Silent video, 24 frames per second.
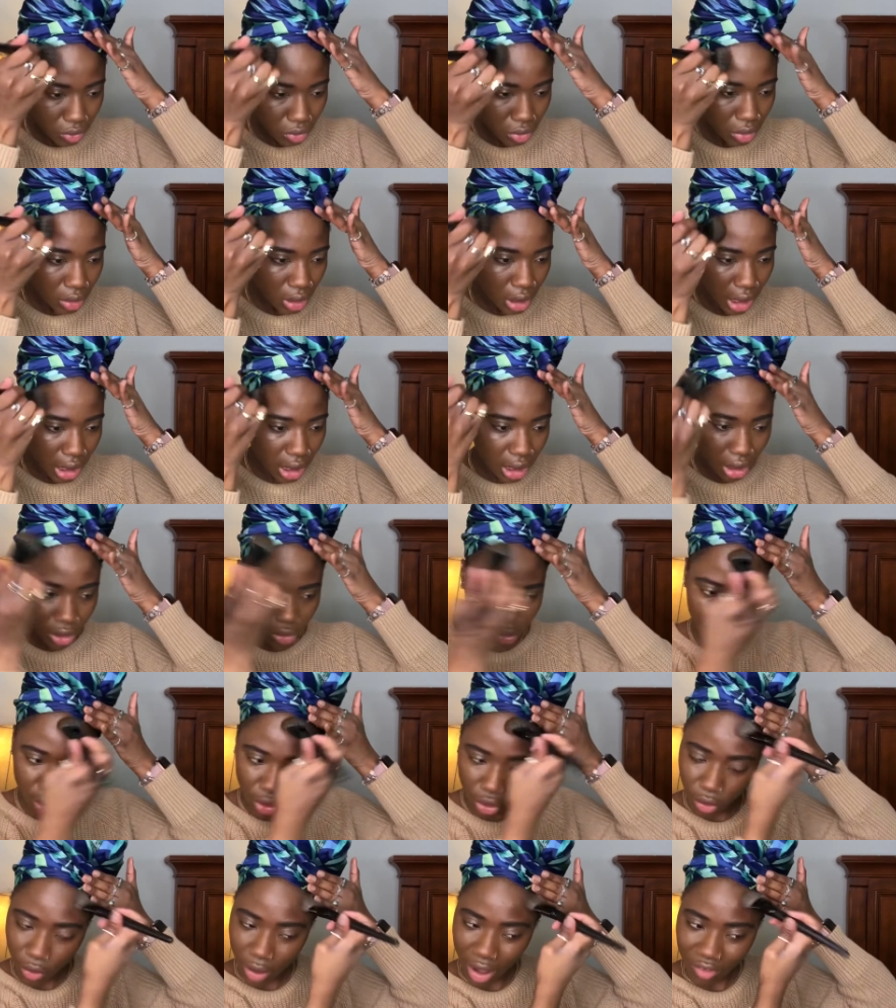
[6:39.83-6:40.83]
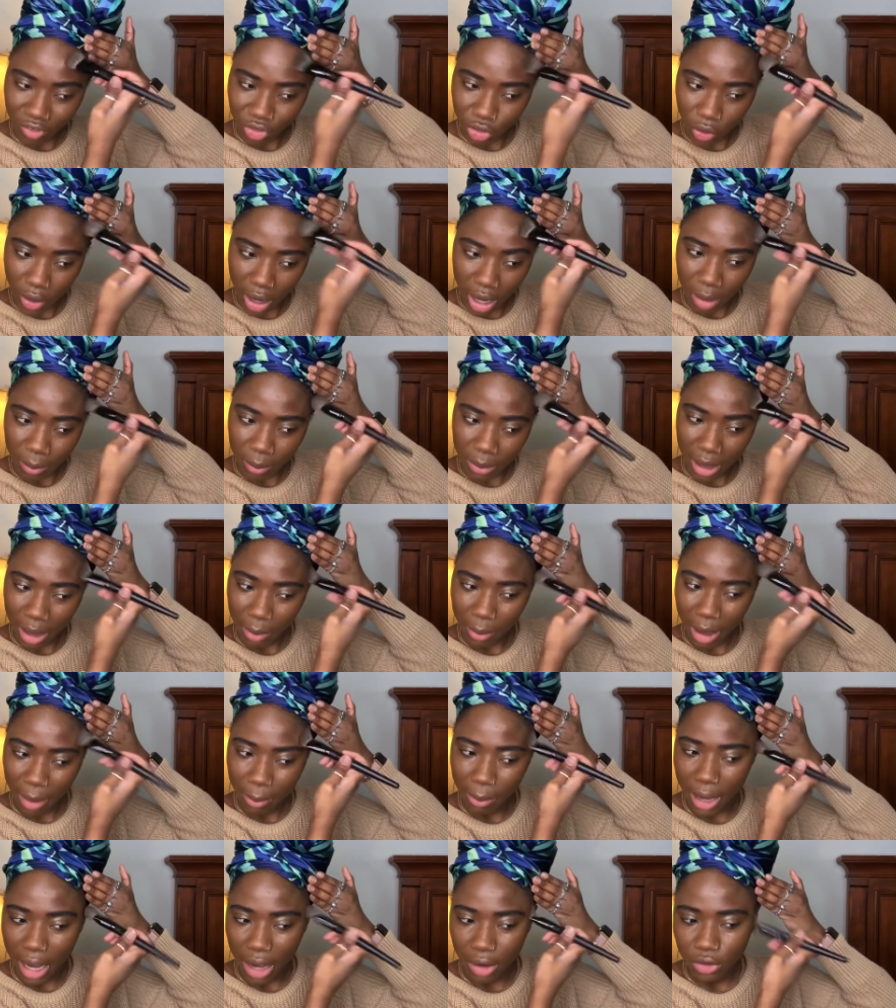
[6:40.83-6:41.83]
And you know, after I apply my
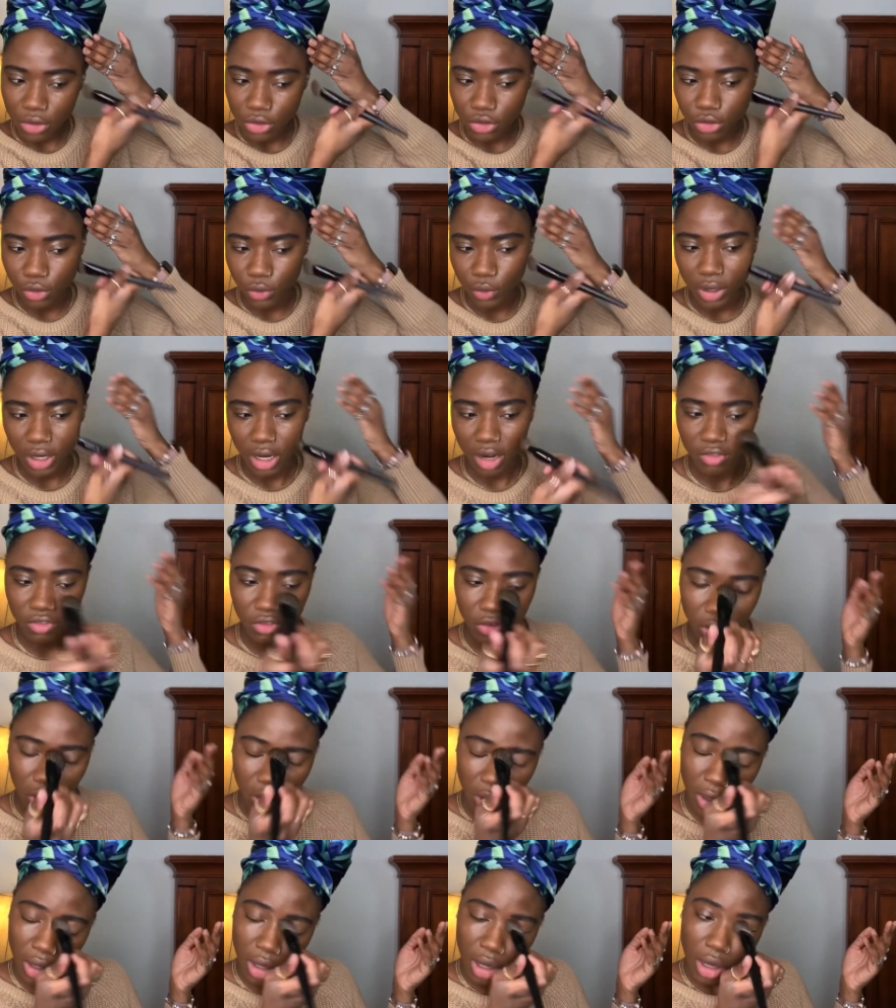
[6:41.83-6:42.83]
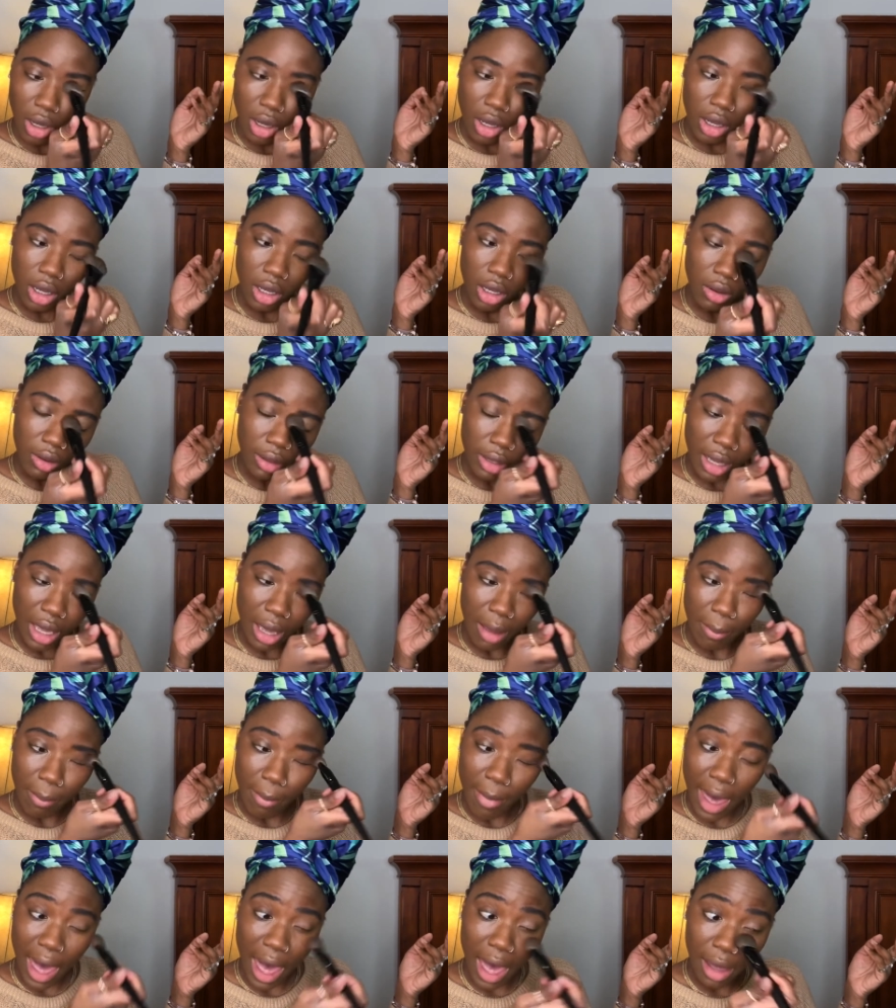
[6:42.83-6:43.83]
powders and whatever, it'll get
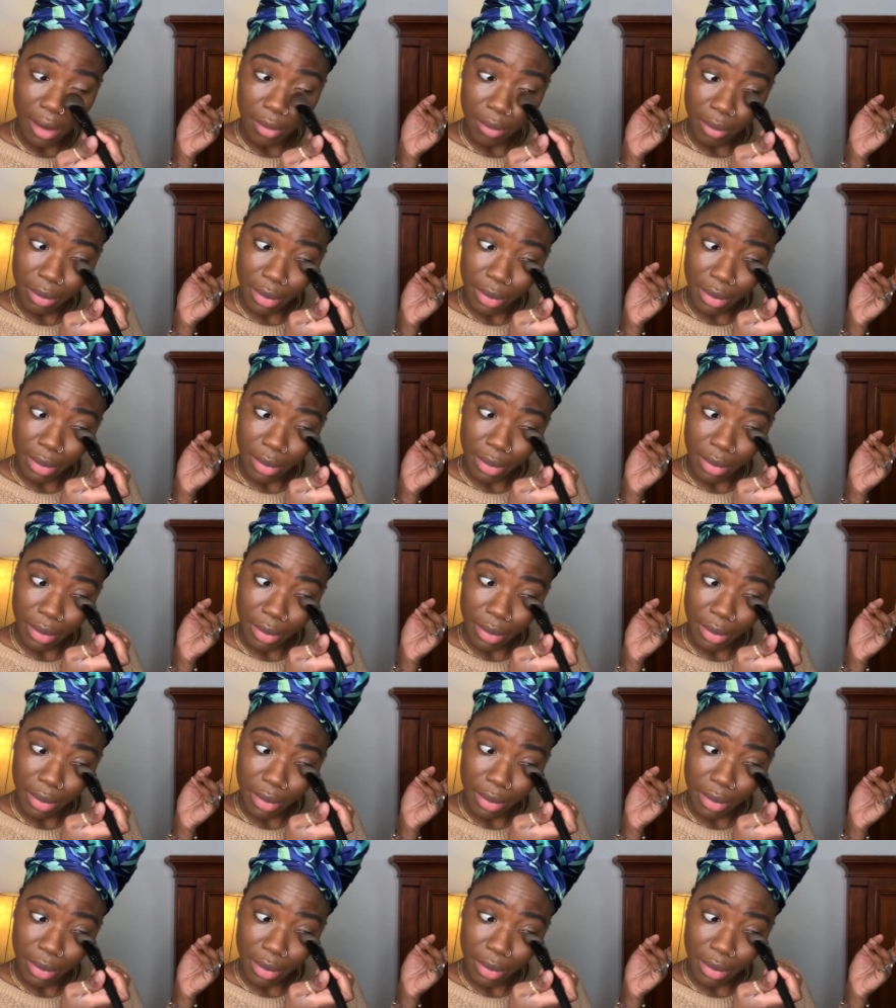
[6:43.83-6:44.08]
matte.